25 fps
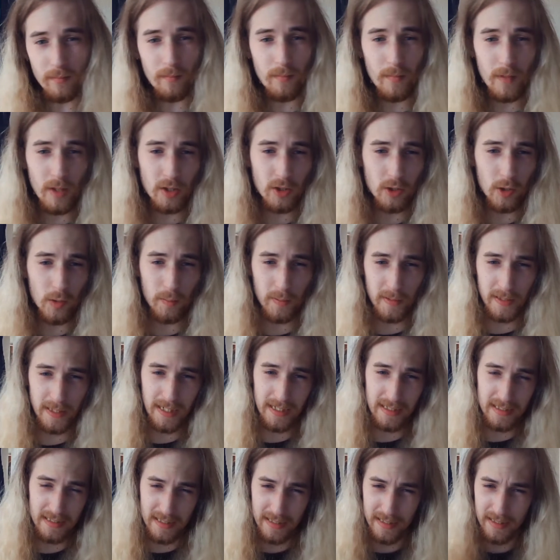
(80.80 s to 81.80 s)
Super
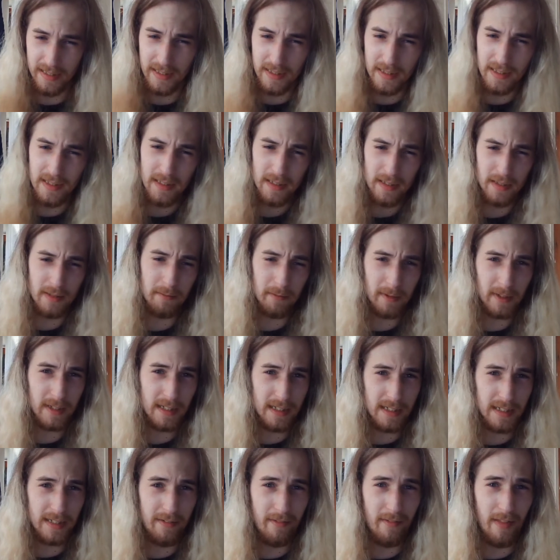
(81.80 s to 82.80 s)
tasty. We're gonna
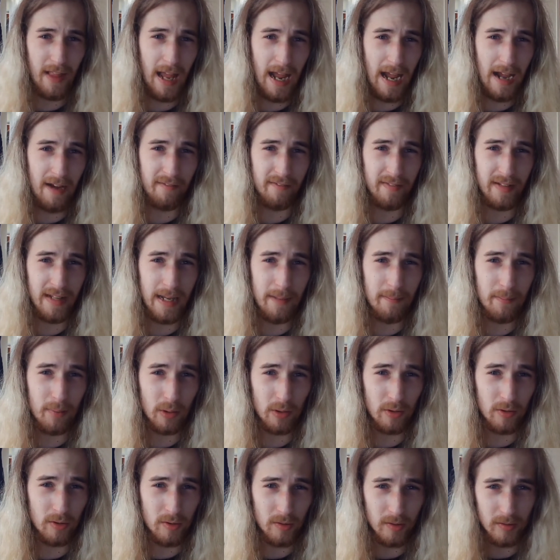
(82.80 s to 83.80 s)
leave half of that
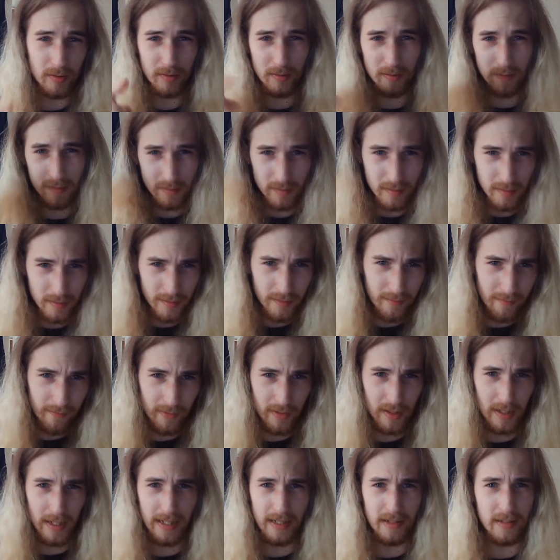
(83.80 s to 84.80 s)
bowl for
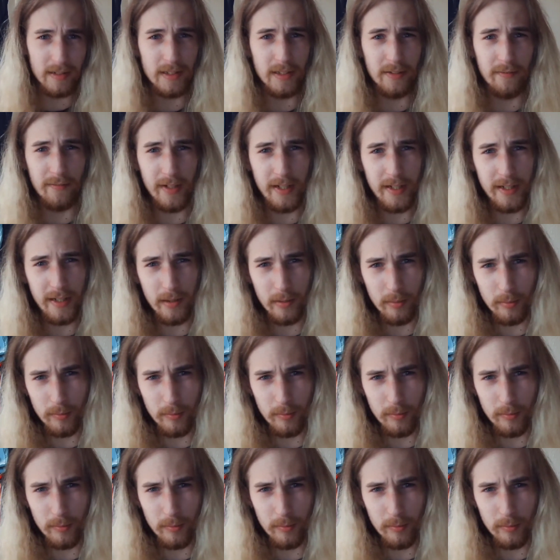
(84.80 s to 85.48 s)
later in the video.